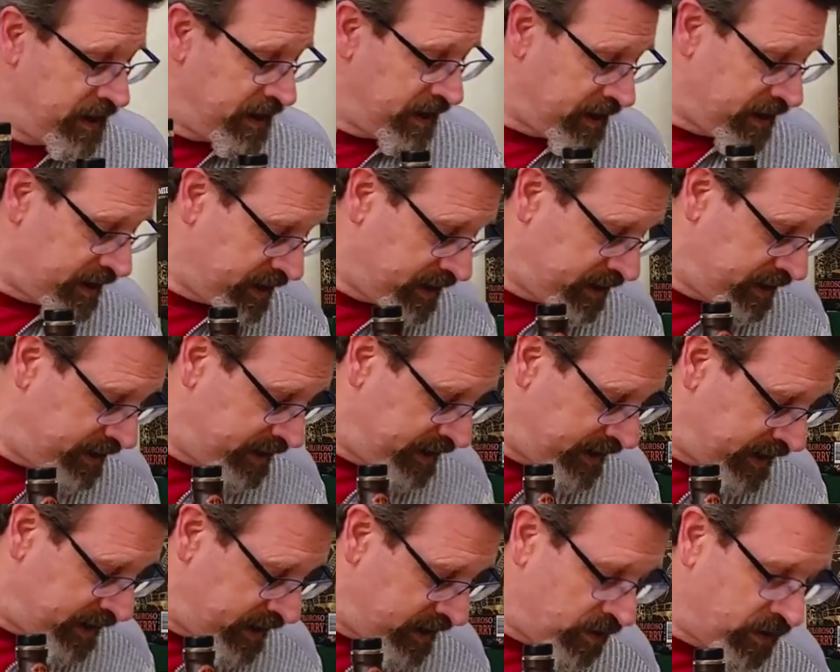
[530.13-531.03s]

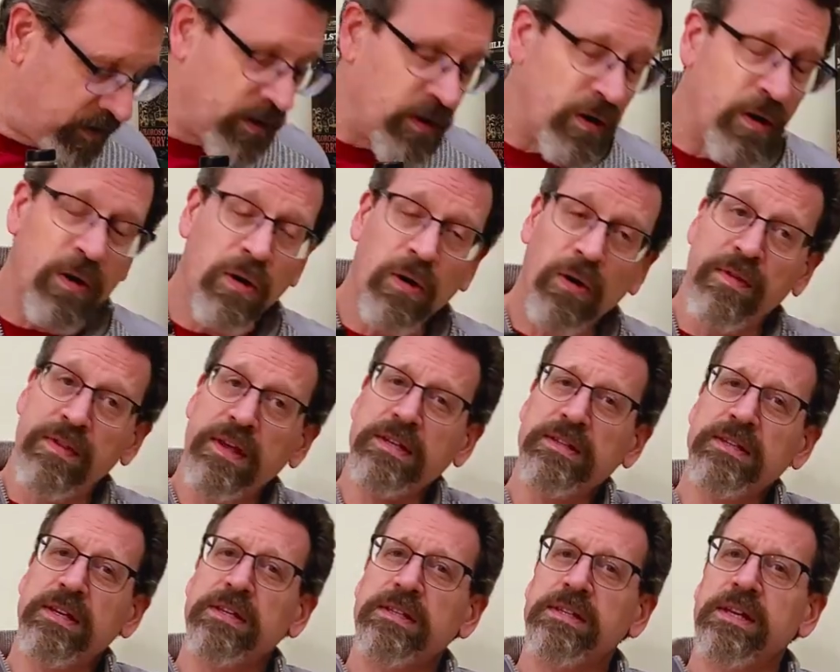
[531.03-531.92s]
Now,
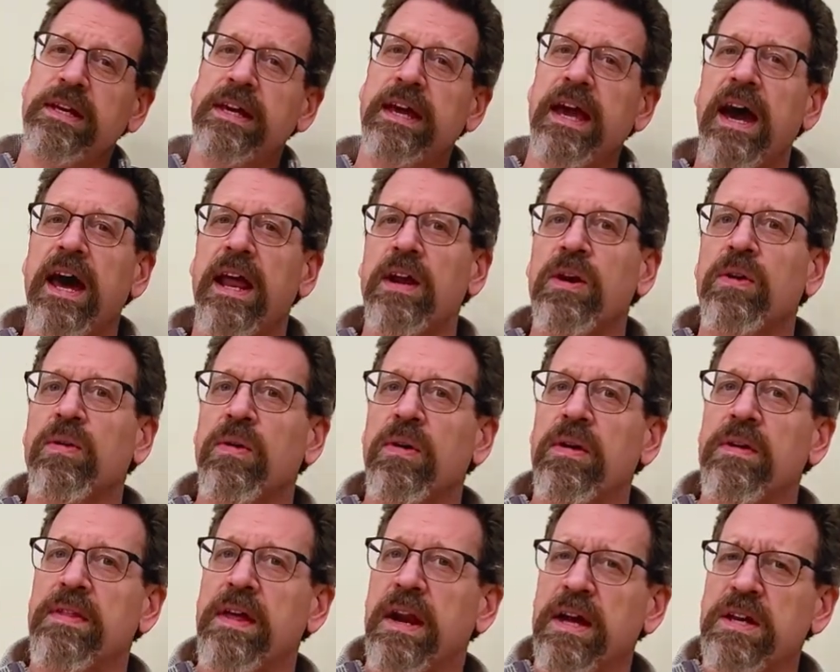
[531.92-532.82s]
this is a
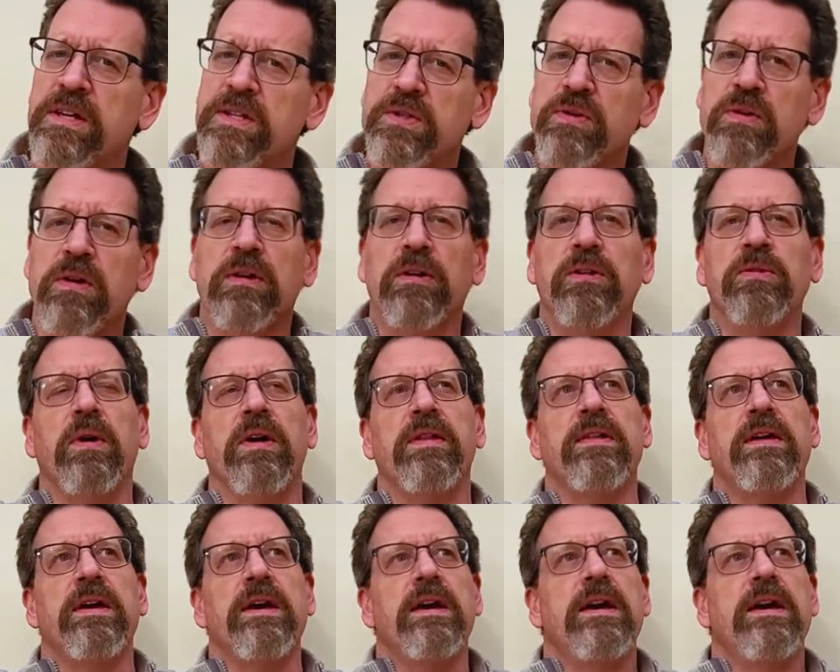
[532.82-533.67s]
category that I struggled with.